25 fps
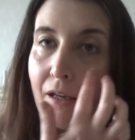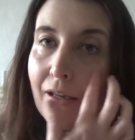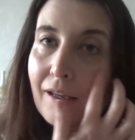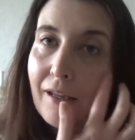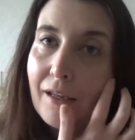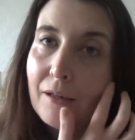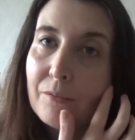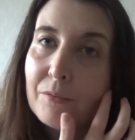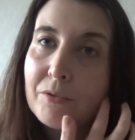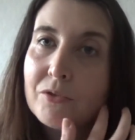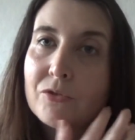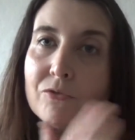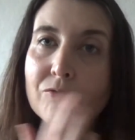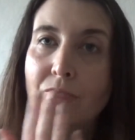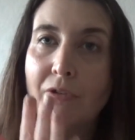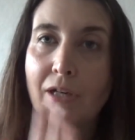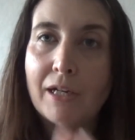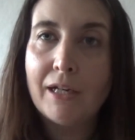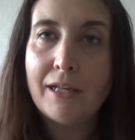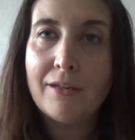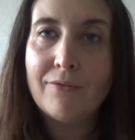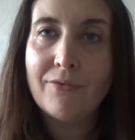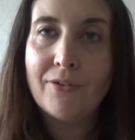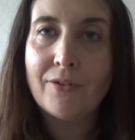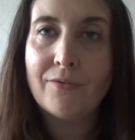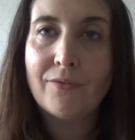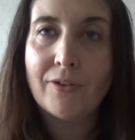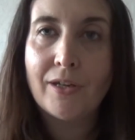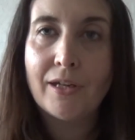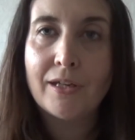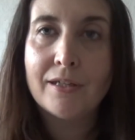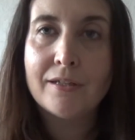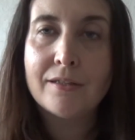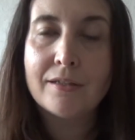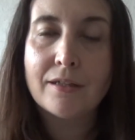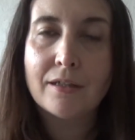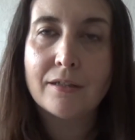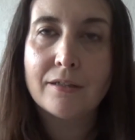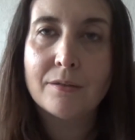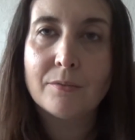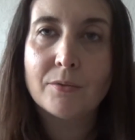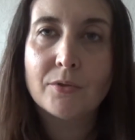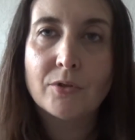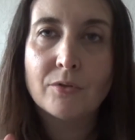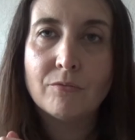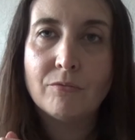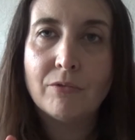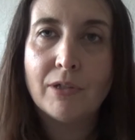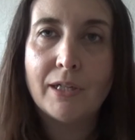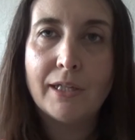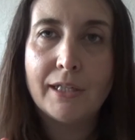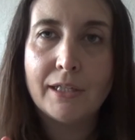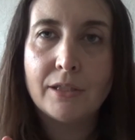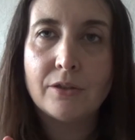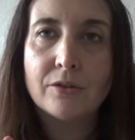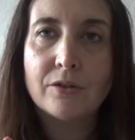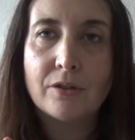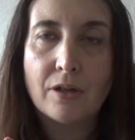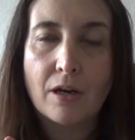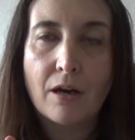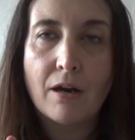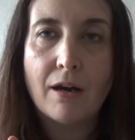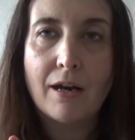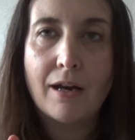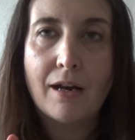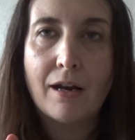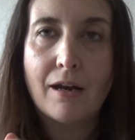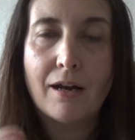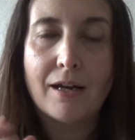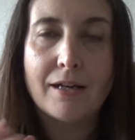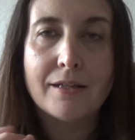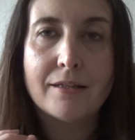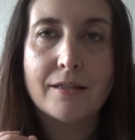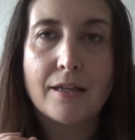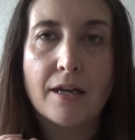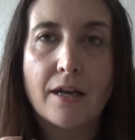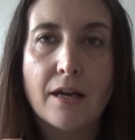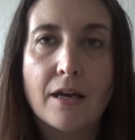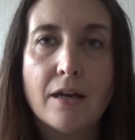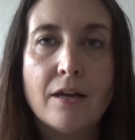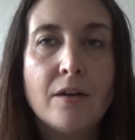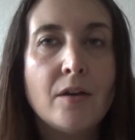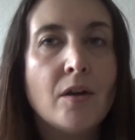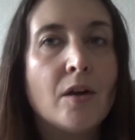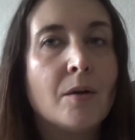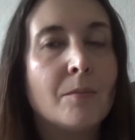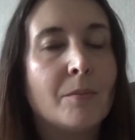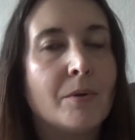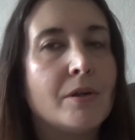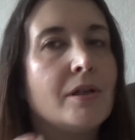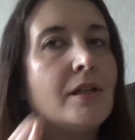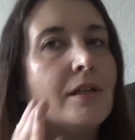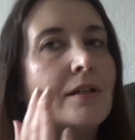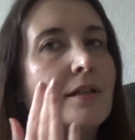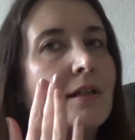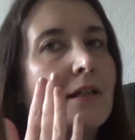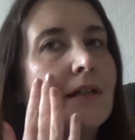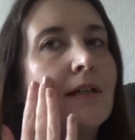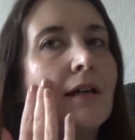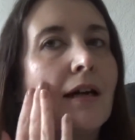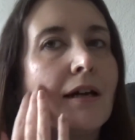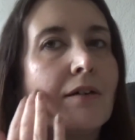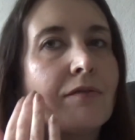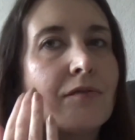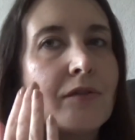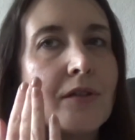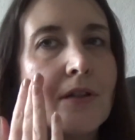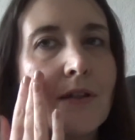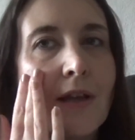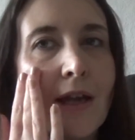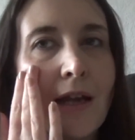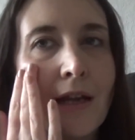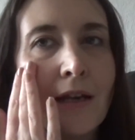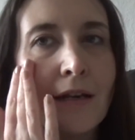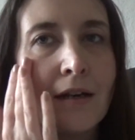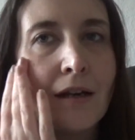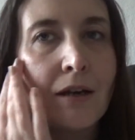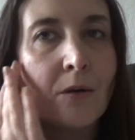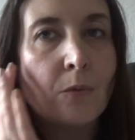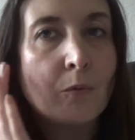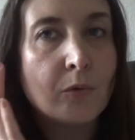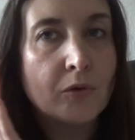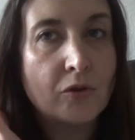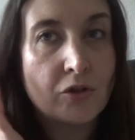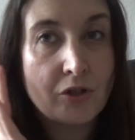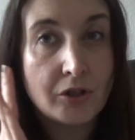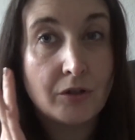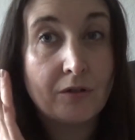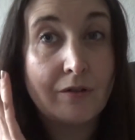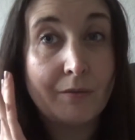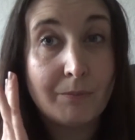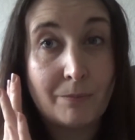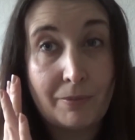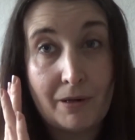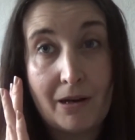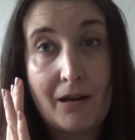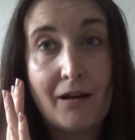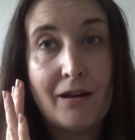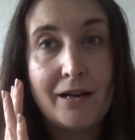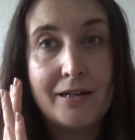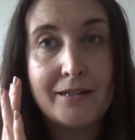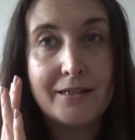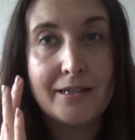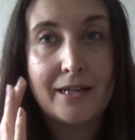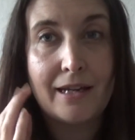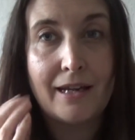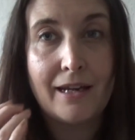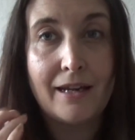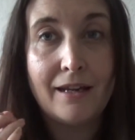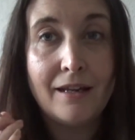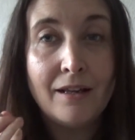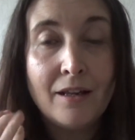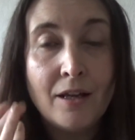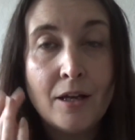It was really vivid and it was a really good highlighter, but you did have to then, once you'd applied it,